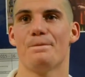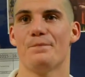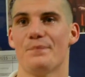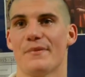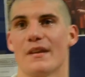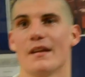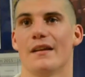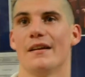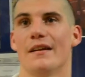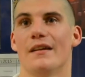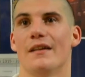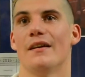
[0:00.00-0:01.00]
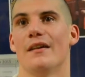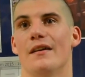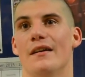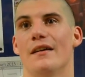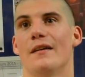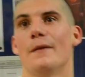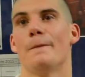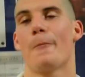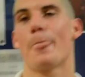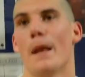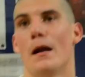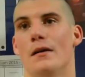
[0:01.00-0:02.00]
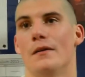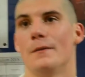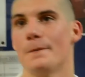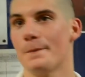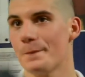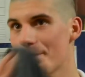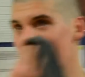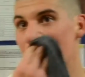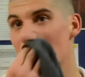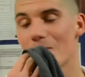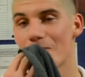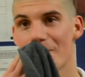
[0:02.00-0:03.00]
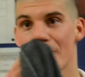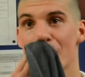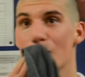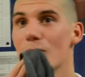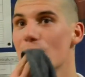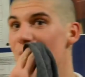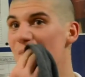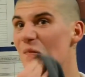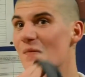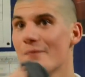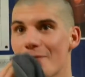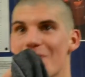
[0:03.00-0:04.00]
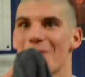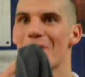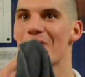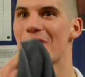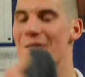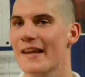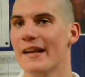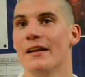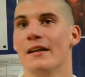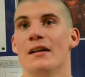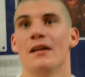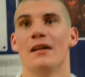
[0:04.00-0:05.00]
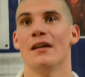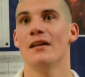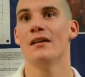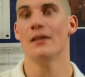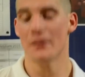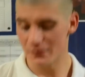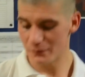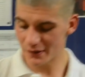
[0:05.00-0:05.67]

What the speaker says: I heard people behind me saying, look at him, almost like you're sort of showing off, but it's just, that is you.